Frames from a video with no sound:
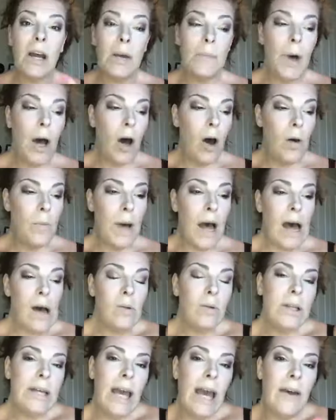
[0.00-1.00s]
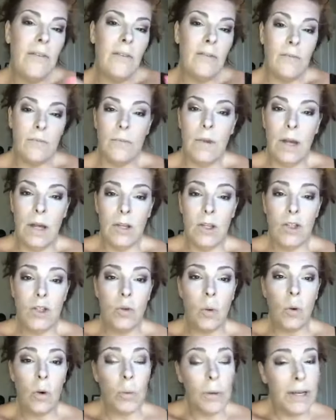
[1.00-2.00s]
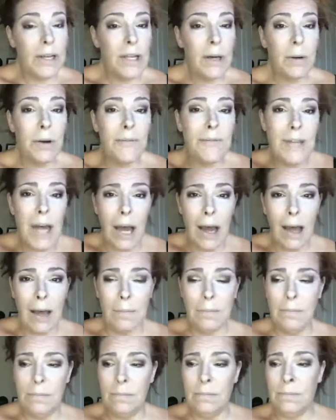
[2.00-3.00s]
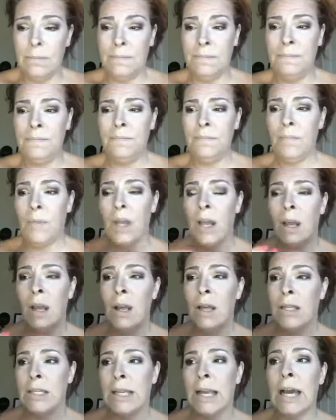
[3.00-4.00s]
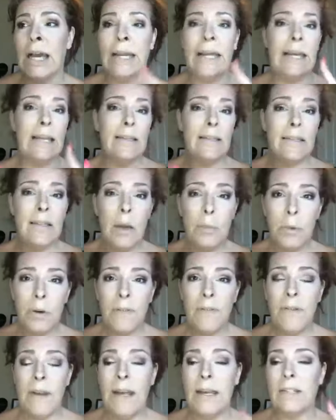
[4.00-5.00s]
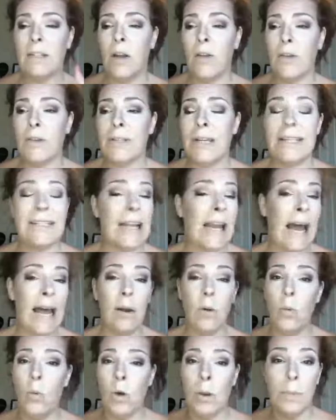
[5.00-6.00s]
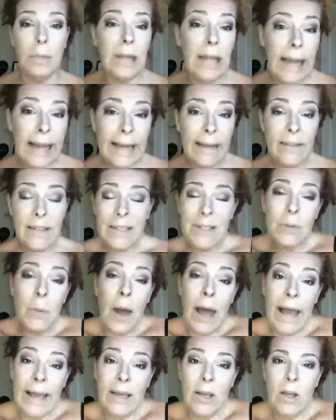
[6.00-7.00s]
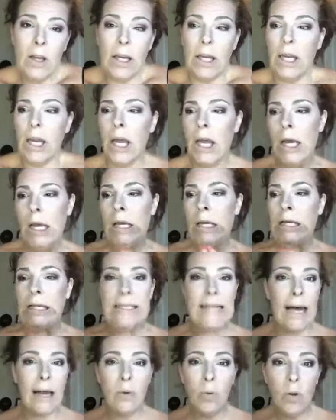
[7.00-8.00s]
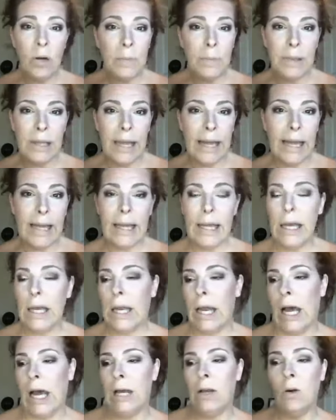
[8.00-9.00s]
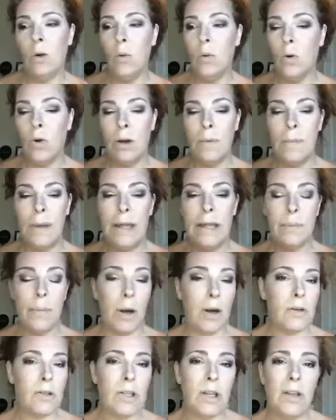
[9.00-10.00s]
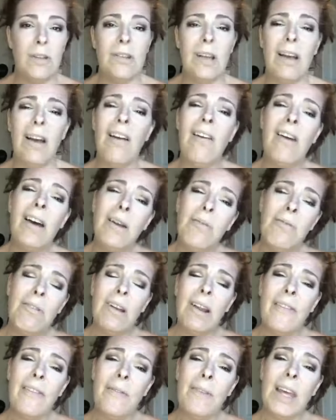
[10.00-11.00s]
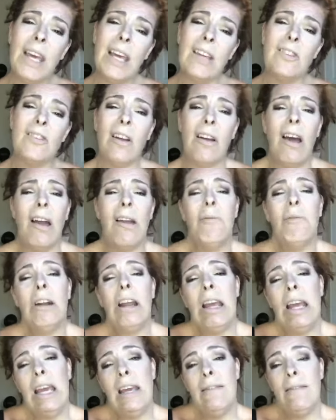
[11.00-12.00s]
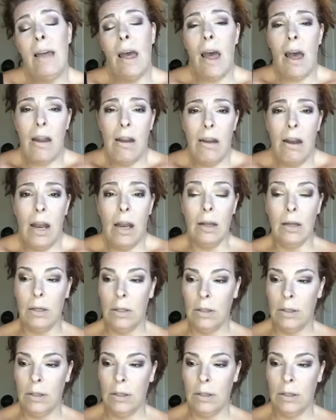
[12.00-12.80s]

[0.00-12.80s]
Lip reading: come home, I only have a short window of time to kind of get supper fixed and all those things. And I don't want to plan. This is why I hate cooking, because I don't want to plan it. I don't want to be the person who's like, the kids are like, I don't want to eat that.